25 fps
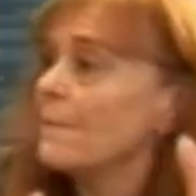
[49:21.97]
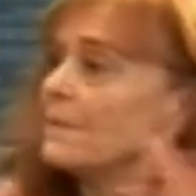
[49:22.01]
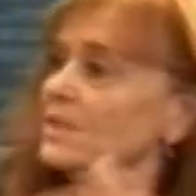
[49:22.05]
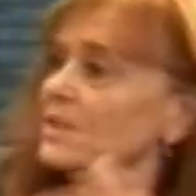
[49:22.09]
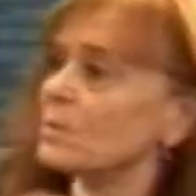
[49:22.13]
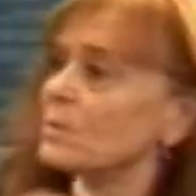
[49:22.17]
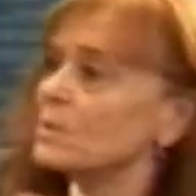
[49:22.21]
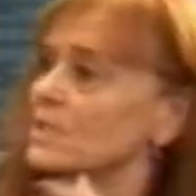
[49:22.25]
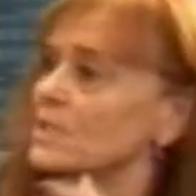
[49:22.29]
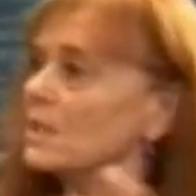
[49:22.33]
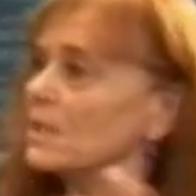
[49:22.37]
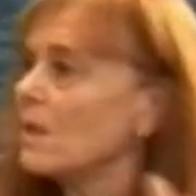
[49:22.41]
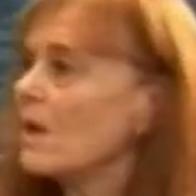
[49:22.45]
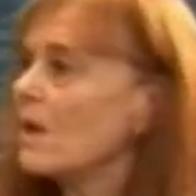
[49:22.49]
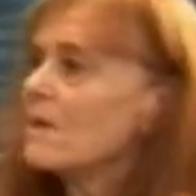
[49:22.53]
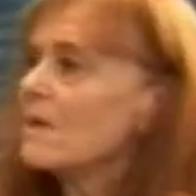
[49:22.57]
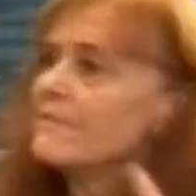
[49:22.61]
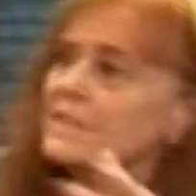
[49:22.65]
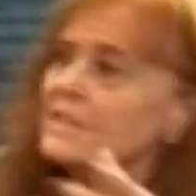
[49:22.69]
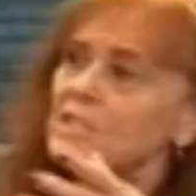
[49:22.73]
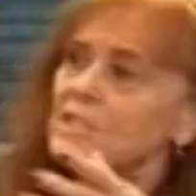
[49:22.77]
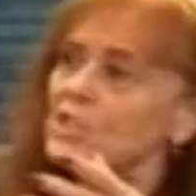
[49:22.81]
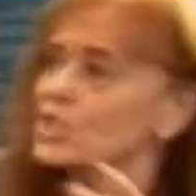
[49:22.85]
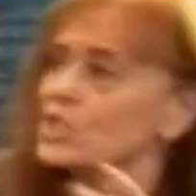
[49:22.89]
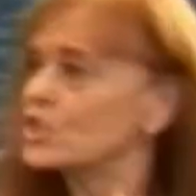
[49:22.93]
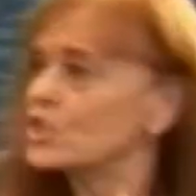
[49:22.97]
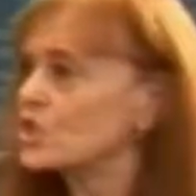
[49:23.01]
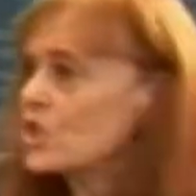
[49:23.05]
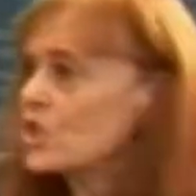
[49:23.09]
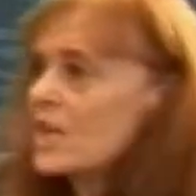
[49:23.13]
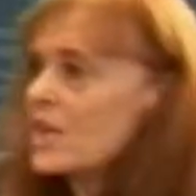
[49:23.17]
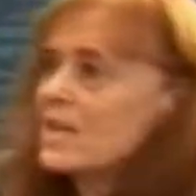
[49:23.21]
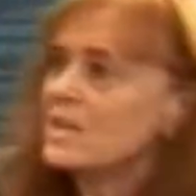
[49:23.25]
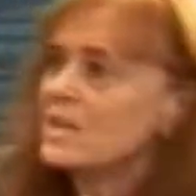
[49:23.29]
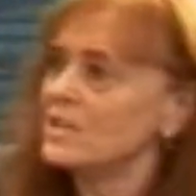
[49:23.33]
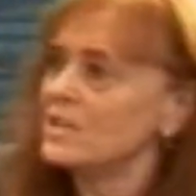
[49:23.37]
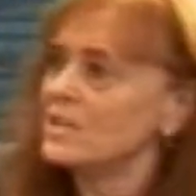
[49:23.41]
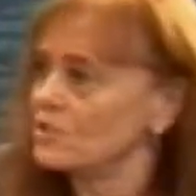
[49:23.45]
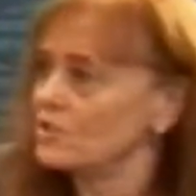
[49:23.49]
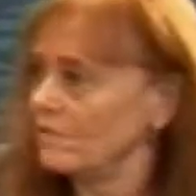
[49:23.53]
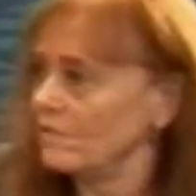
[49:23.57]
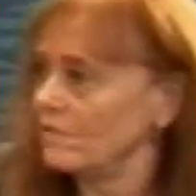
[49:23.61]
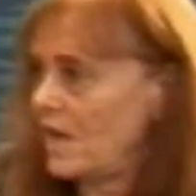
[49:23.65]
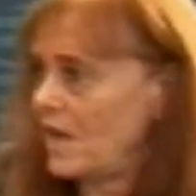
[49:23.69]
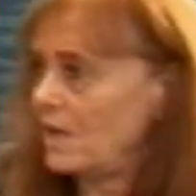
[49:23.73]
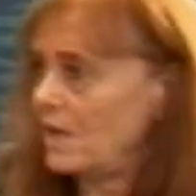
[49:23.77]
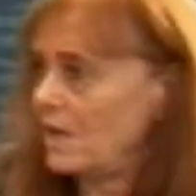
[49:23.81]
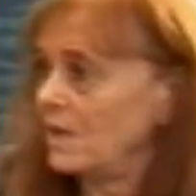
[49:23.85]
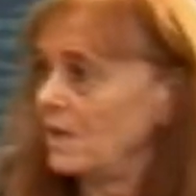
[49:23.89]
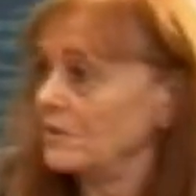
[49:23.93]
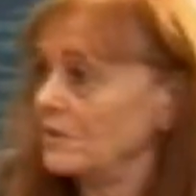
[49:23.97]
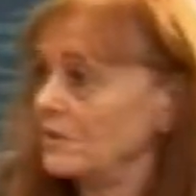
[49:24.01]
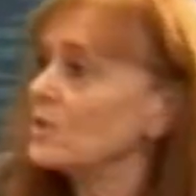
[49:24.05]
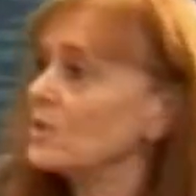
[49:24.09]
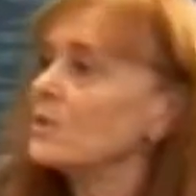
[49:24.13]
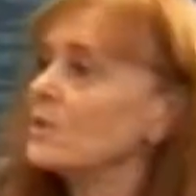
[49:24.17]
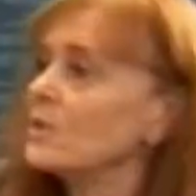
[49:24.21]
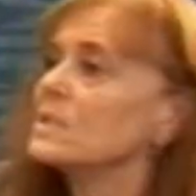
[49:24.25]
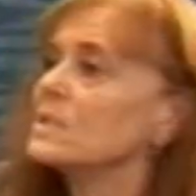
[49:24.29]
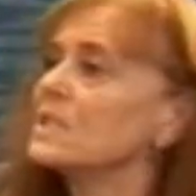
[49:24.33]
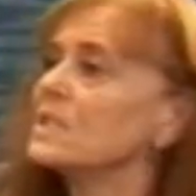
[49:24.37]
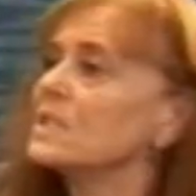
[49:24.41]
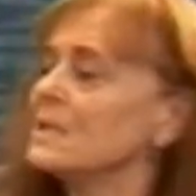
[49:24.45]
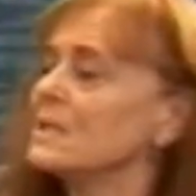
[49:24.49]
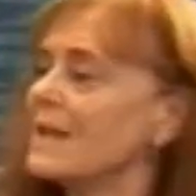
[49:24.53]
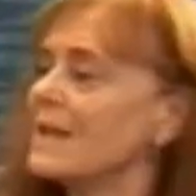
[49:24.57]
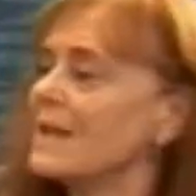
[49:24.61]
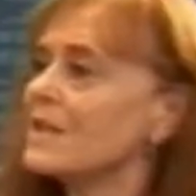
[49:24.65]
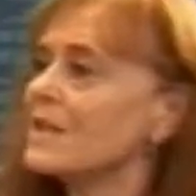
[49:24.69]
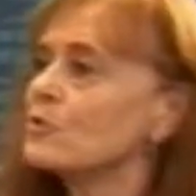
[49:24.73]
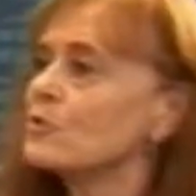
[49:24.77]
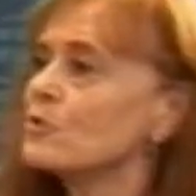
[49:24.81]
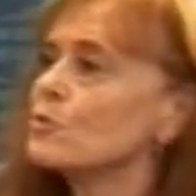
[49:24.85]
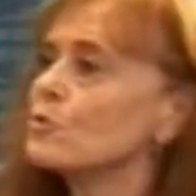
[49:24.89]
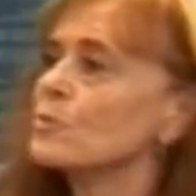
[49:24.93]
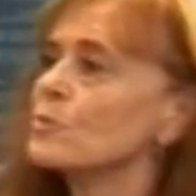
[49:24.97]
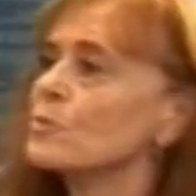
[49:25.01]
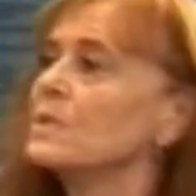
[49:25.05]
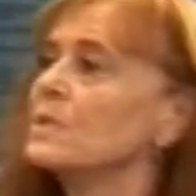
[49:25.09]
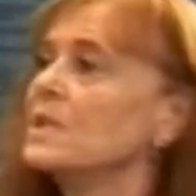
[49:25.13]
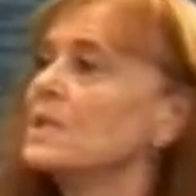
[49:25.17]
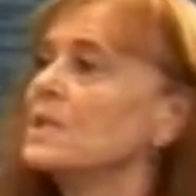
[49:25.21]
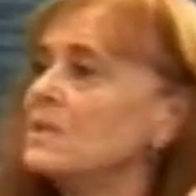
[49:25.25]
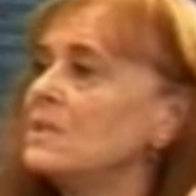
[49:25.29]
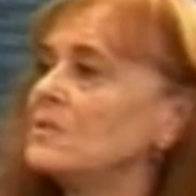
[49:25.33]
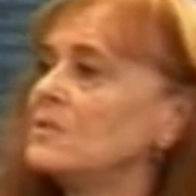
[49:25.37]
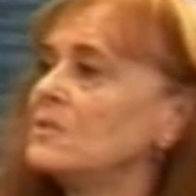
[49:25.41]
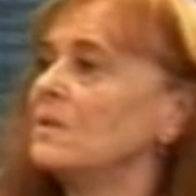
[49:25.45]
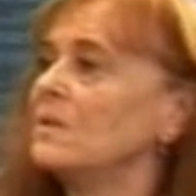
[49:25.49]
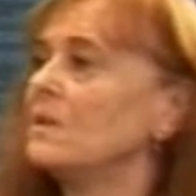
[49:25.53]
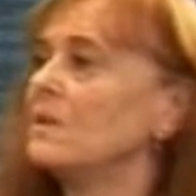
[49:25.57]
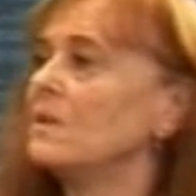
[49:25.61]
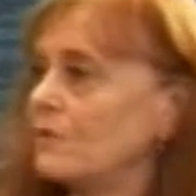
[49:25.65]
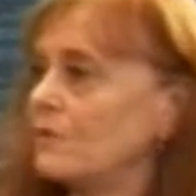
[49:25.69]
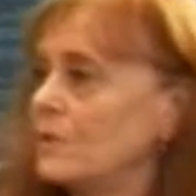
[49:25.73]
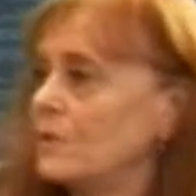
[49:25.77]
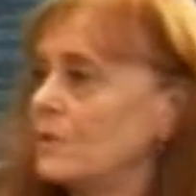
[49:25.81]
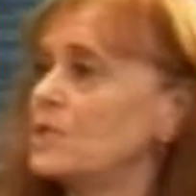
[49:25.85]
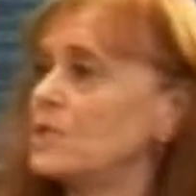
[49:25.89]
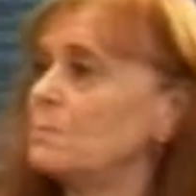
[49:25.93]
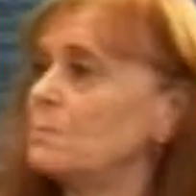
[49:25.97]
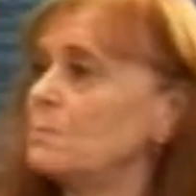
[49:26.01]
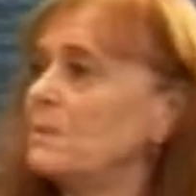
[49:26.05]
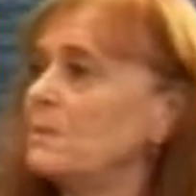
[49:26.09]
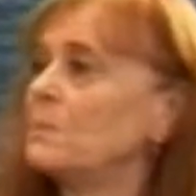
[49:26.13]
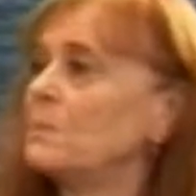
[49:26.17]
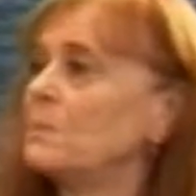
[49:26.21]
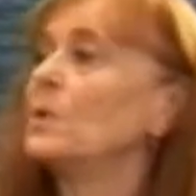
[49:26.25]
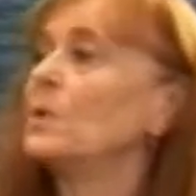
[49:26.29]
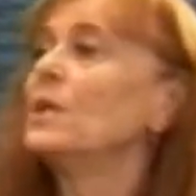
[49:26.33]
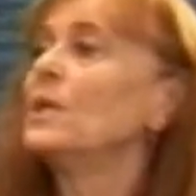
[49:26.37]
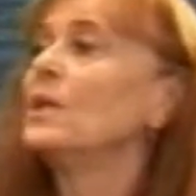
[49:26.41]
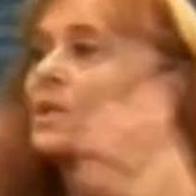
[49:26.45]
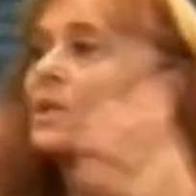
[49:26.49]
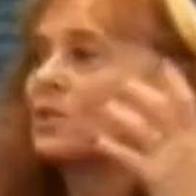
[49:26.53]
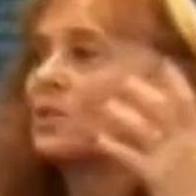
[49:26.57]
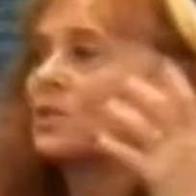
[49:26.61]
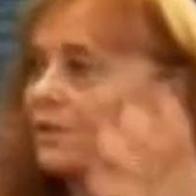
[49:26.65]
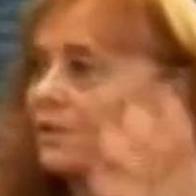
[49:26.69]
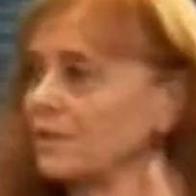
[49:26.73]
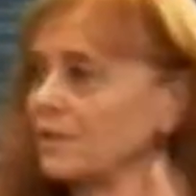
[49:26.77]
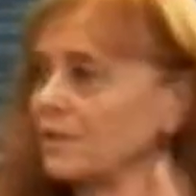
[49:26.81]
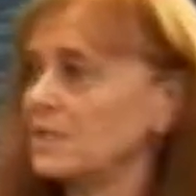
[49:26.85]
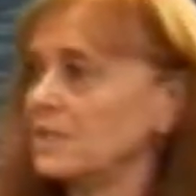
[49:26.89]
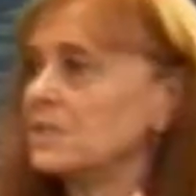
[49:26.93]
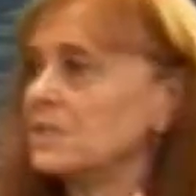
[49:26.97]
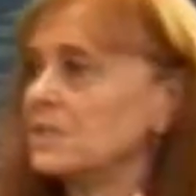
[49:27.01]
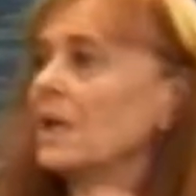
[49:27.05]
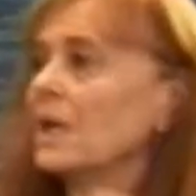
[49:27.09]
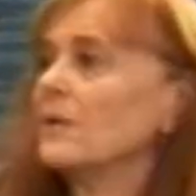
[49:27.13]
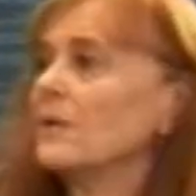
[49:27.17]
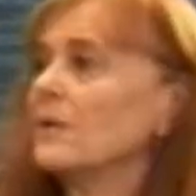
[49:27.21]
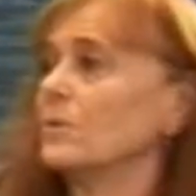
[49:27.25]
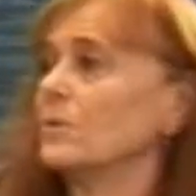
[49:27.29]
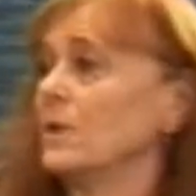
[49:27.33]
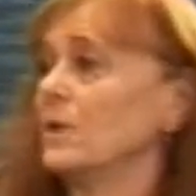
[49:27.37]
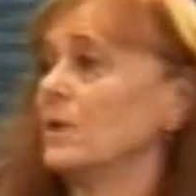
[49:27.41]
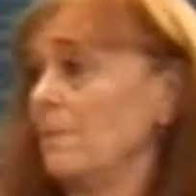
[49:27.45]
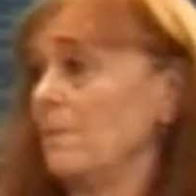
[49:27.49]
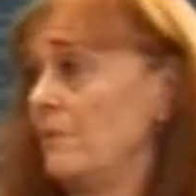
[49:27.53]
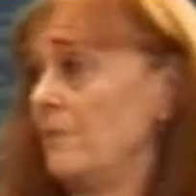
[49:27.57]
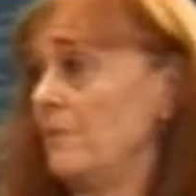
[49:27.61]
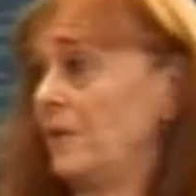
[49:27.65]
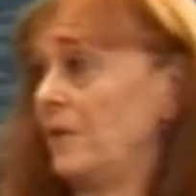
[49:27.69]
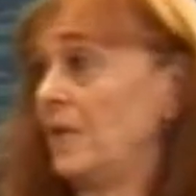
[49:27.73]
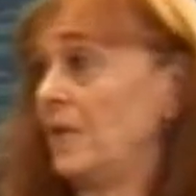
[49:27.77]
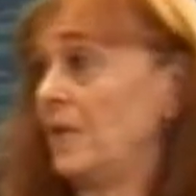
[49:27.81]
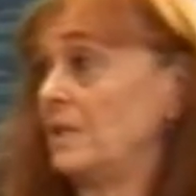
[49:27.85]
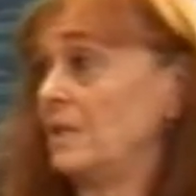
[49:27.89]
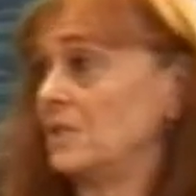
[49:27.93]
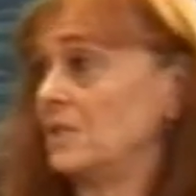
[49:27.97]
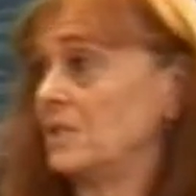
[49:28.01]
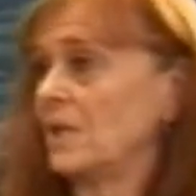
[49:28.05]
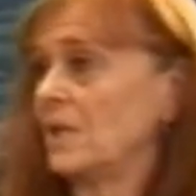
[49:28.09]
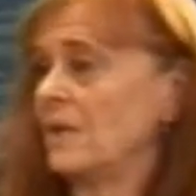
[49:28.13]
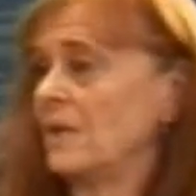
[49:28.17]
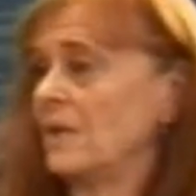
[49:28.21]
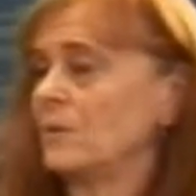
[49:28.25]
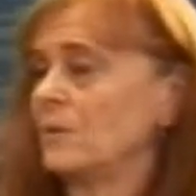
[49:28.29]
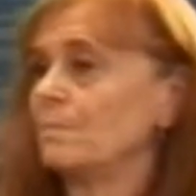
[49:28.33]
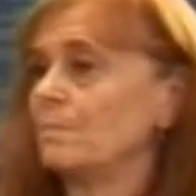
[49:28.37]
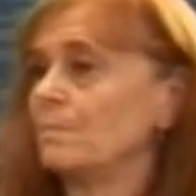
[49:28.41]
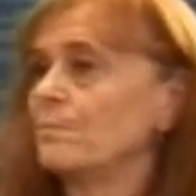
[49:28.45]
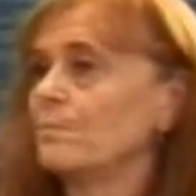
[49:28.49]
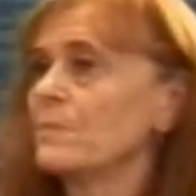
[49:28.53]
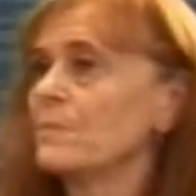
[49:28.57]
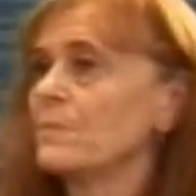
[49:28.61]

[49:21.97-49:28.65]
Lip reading: But there was a lot of exchange of that kind. So there was a natural need for these people to think together and communicate together.